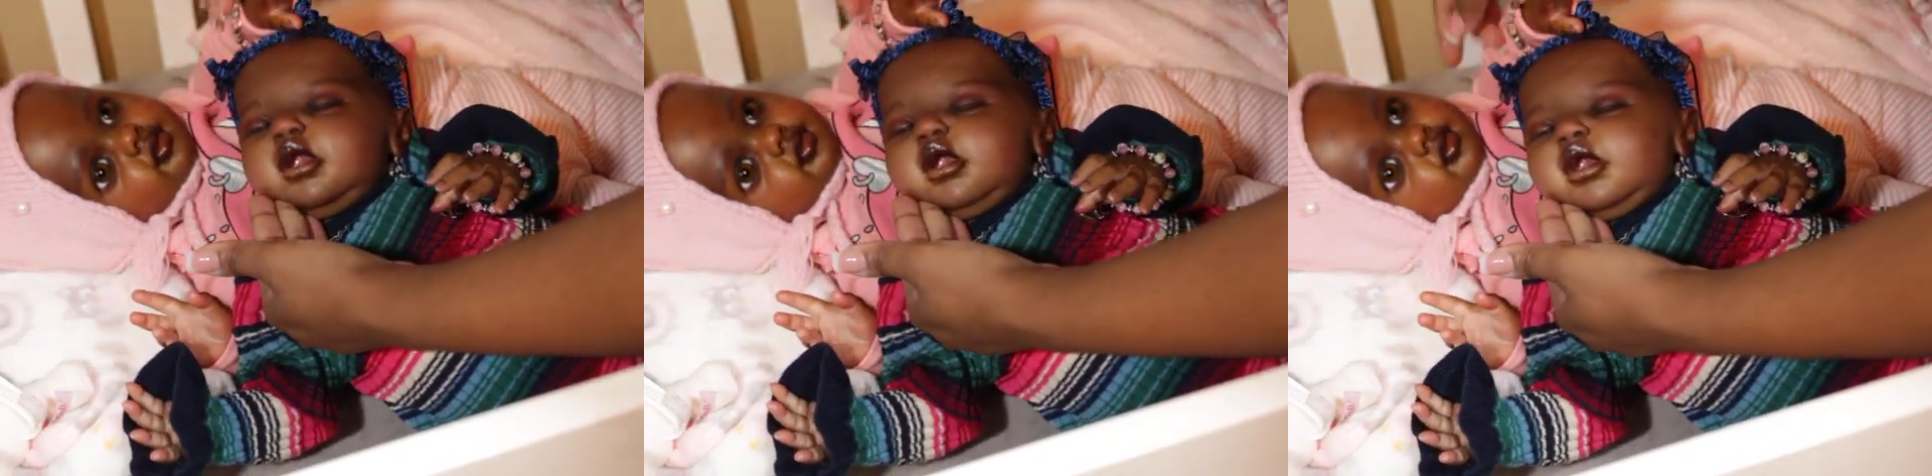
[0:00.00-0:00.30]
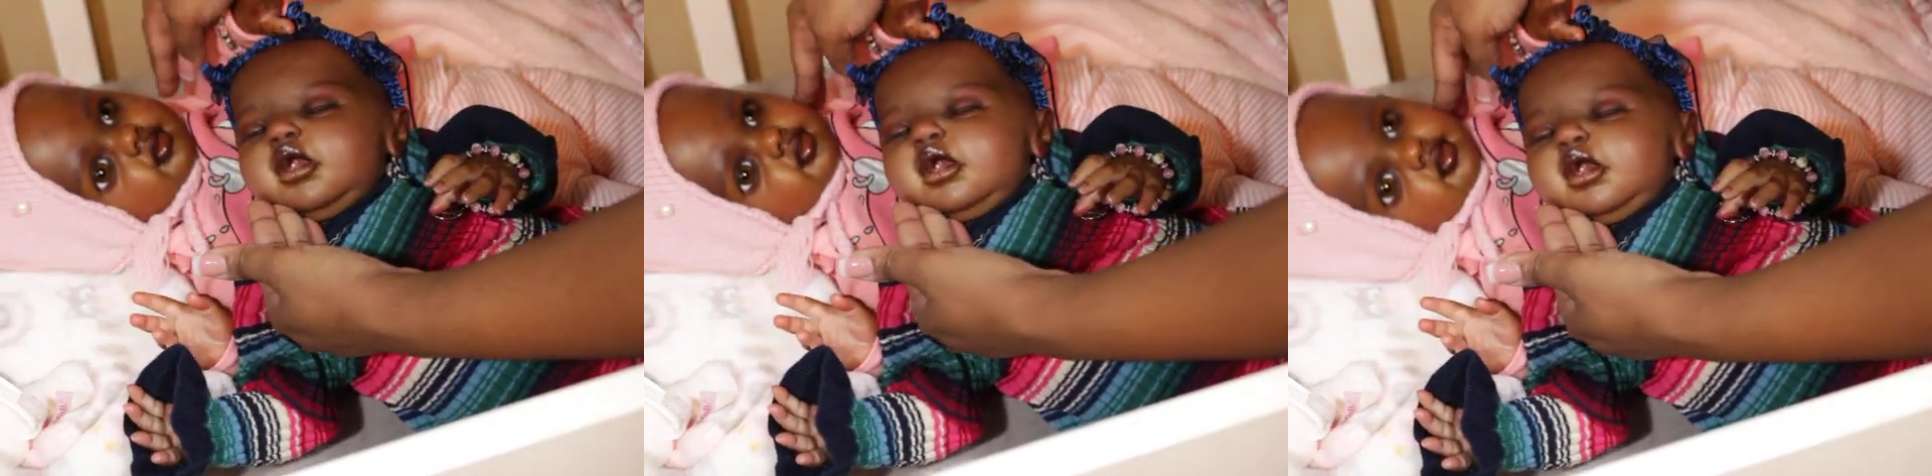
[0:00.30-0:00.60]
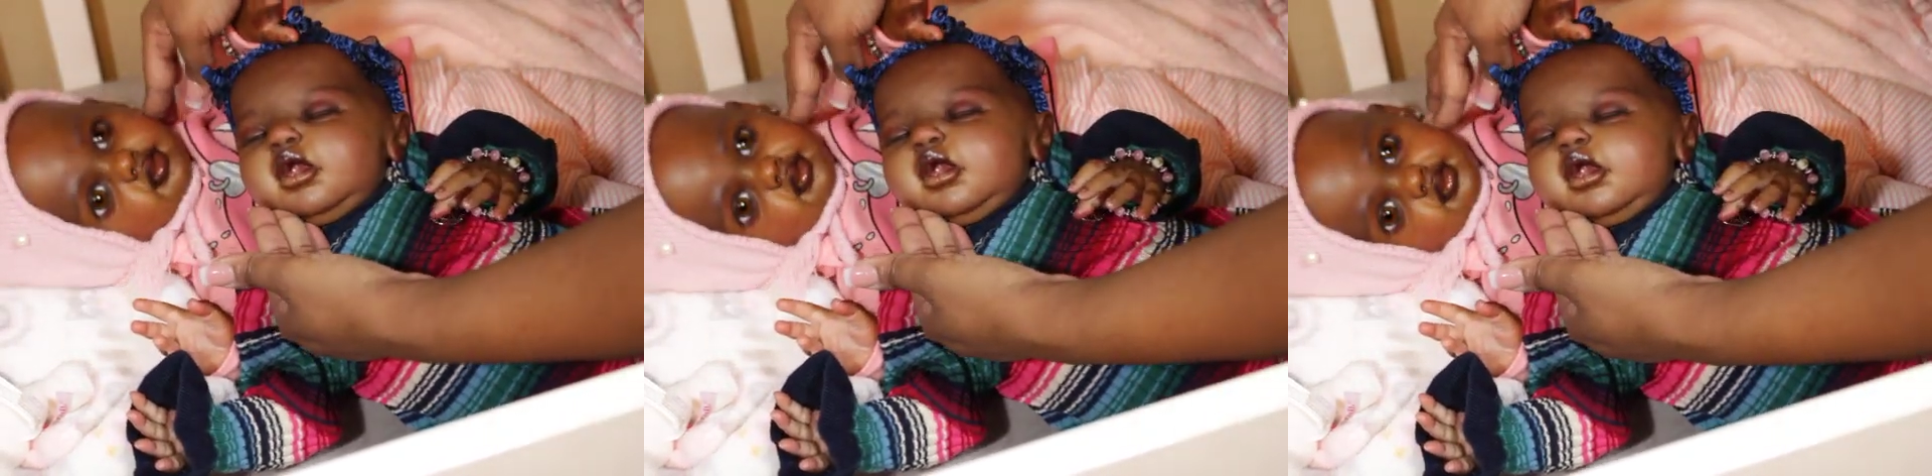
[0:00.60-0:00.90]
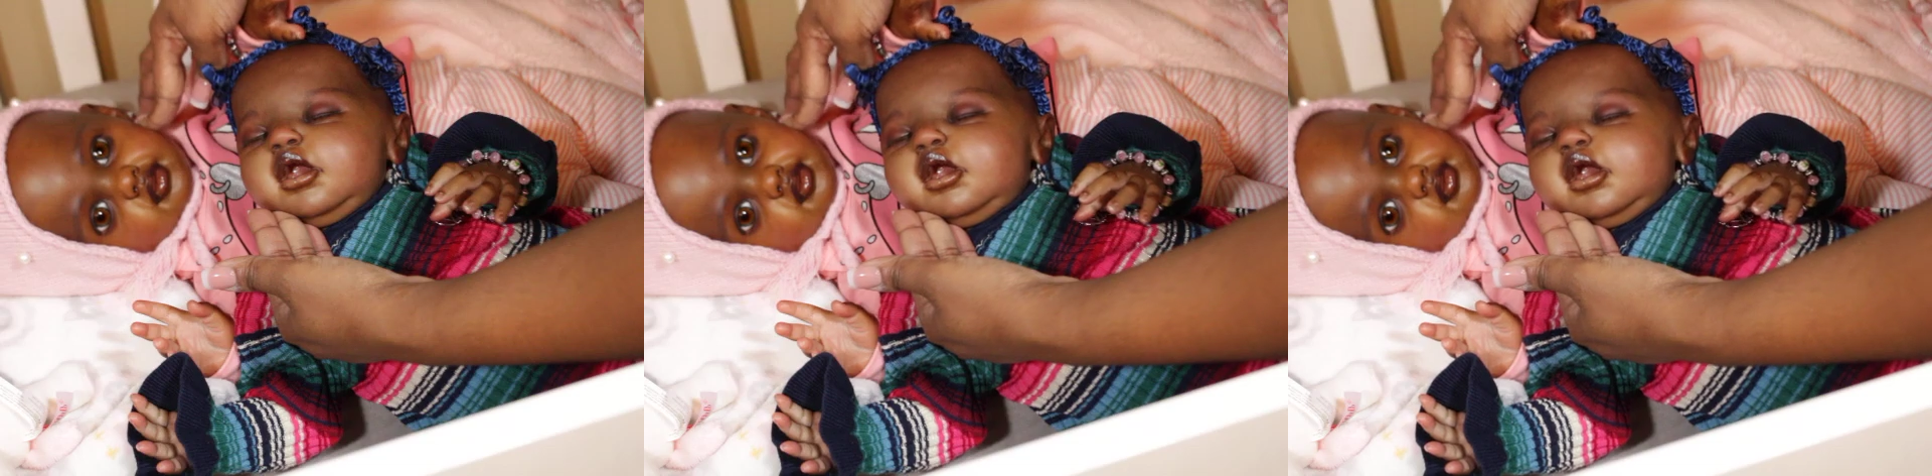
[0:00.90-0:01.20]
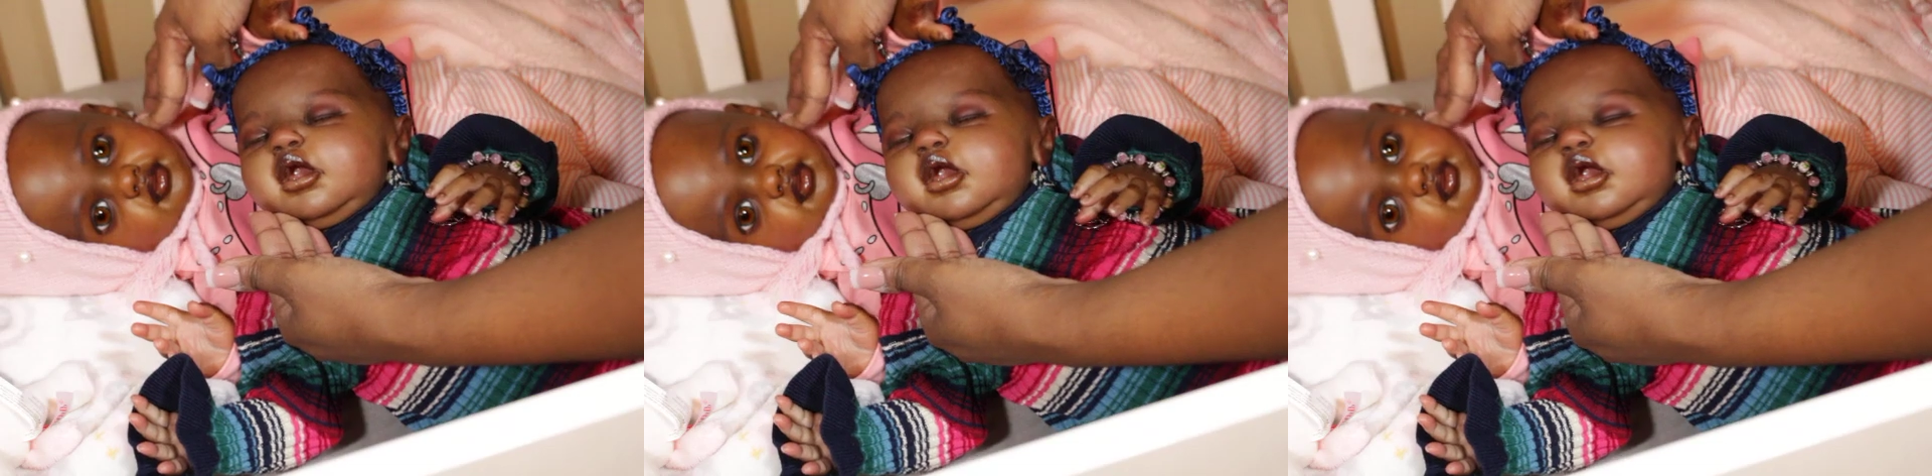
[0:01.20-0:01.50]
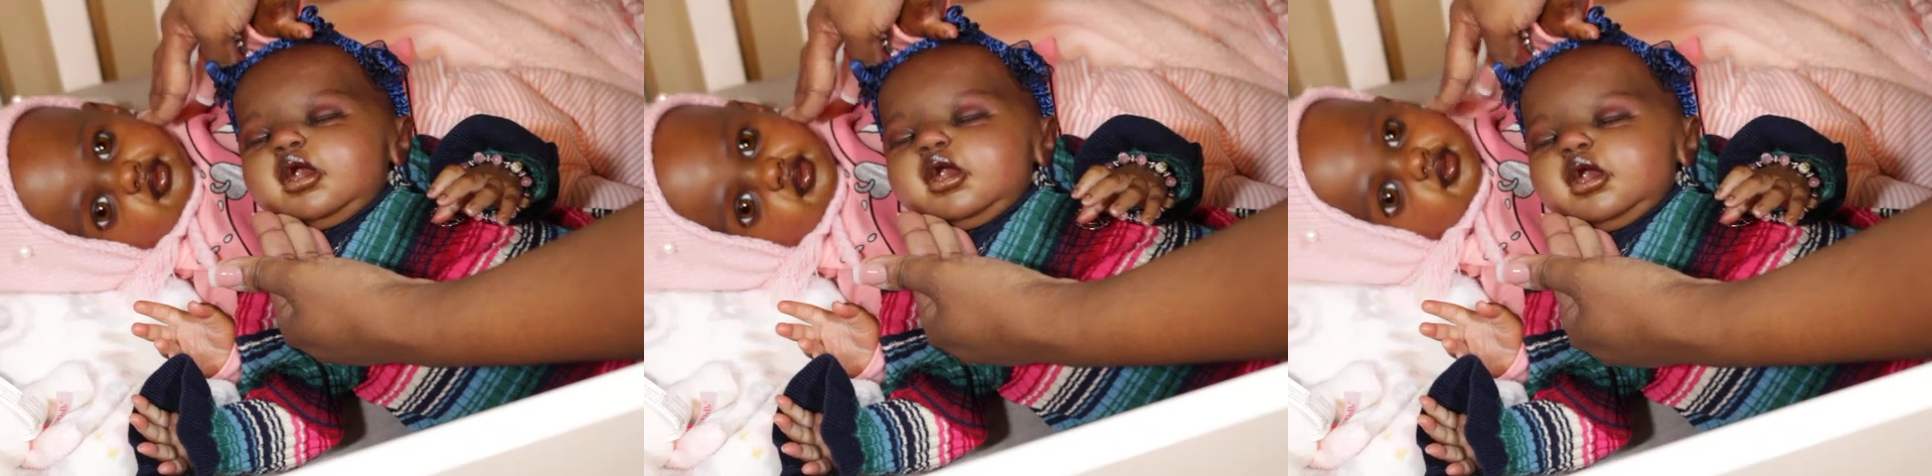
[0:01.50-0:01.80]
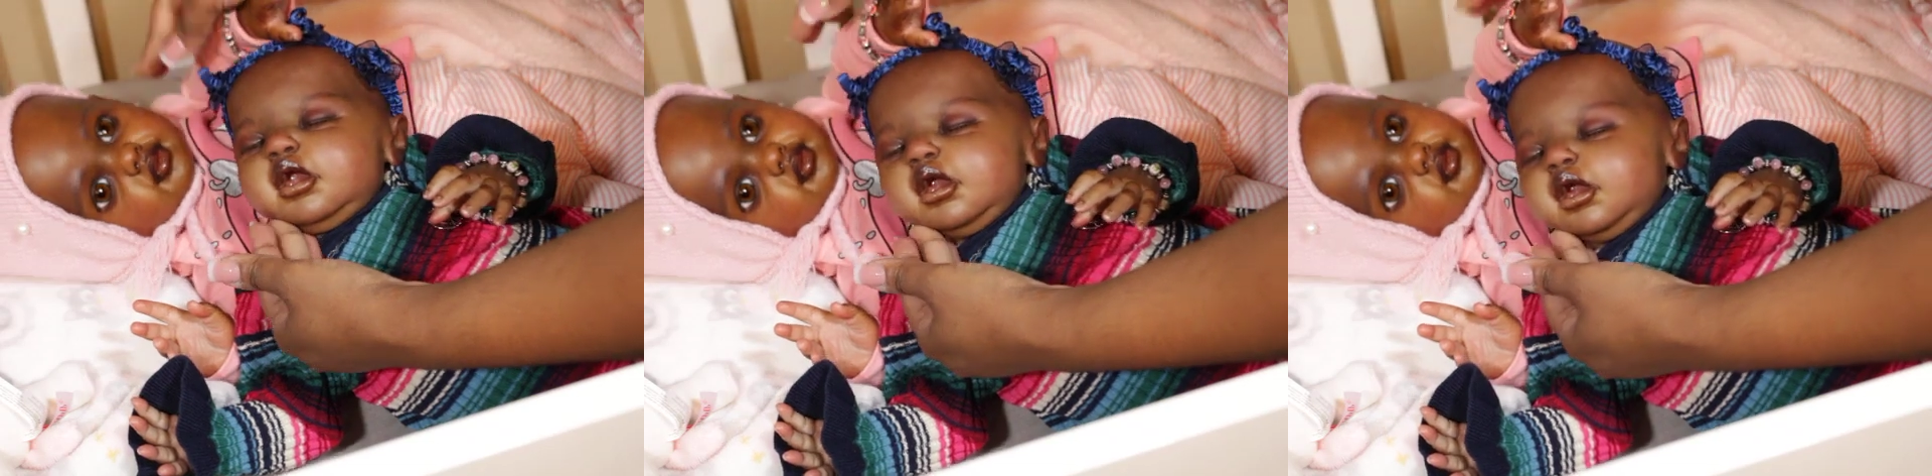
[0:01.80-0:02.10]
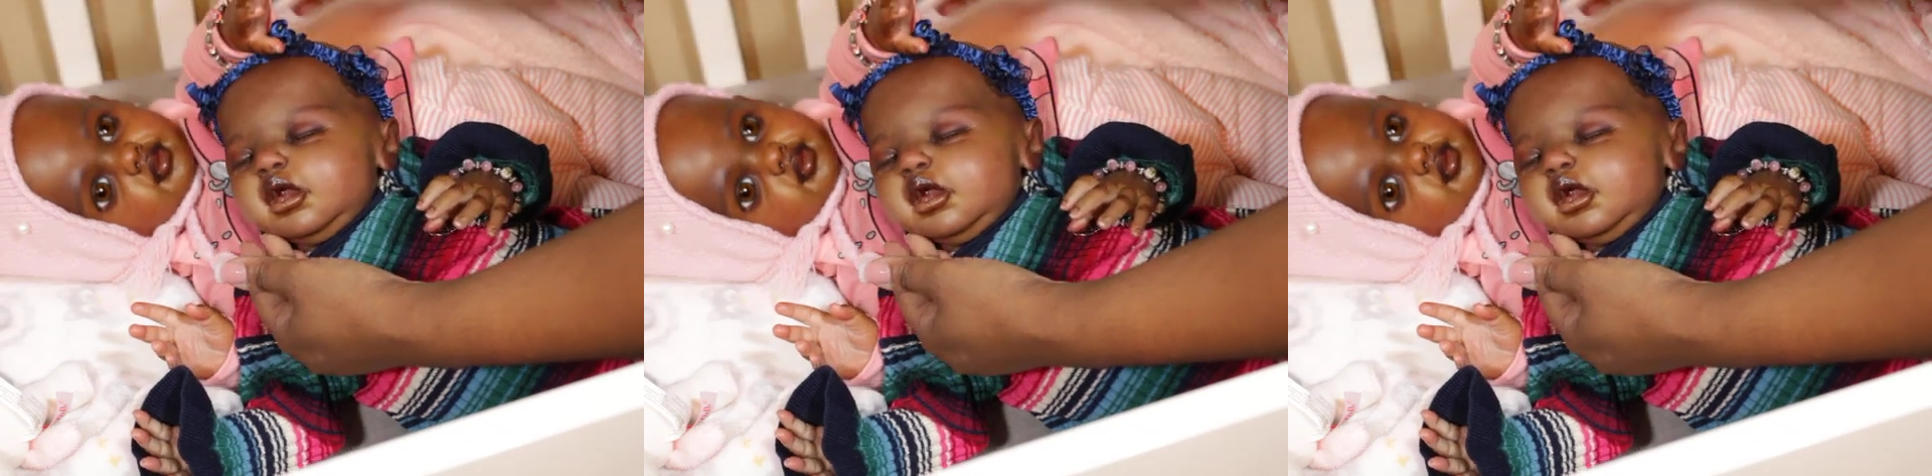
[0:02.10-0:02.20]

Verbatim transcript: um, and that's